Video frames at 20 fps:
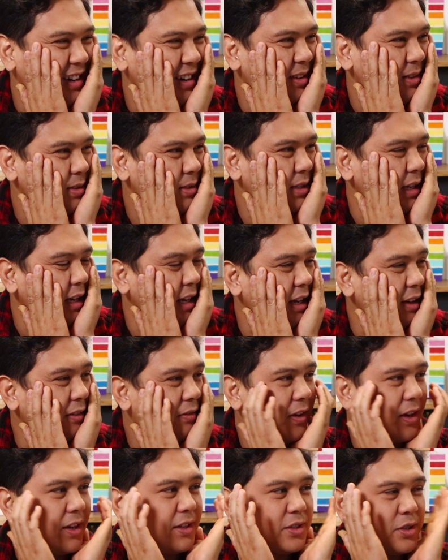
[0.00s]
I was like,
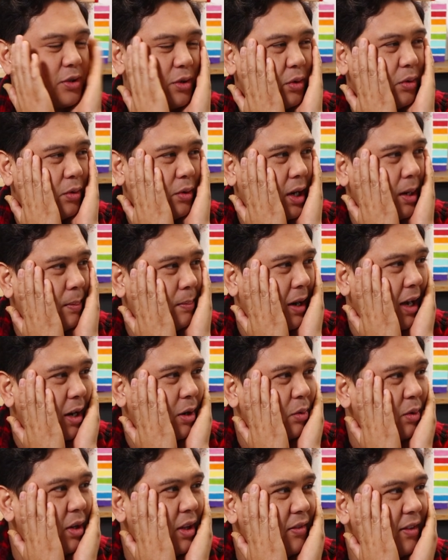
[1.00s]
if I screw up, I
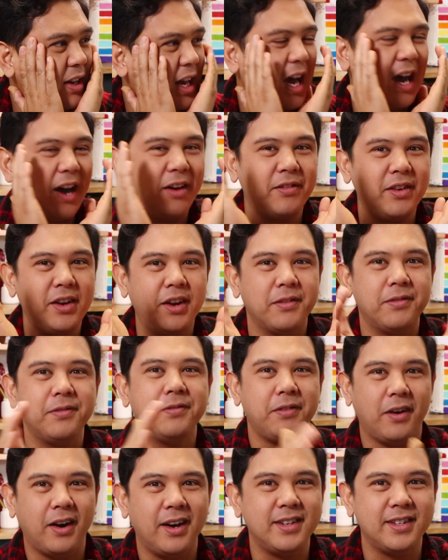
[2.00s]
don't even have
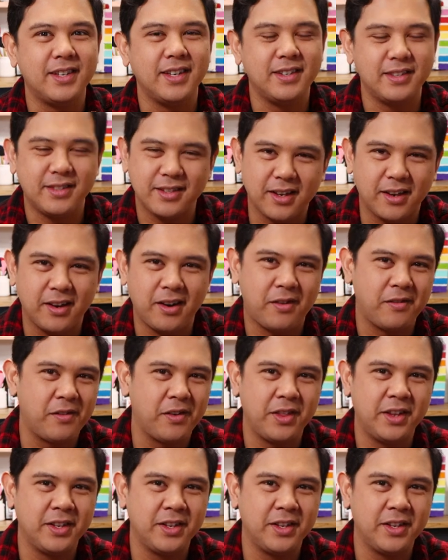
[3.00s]
enough fondant to cover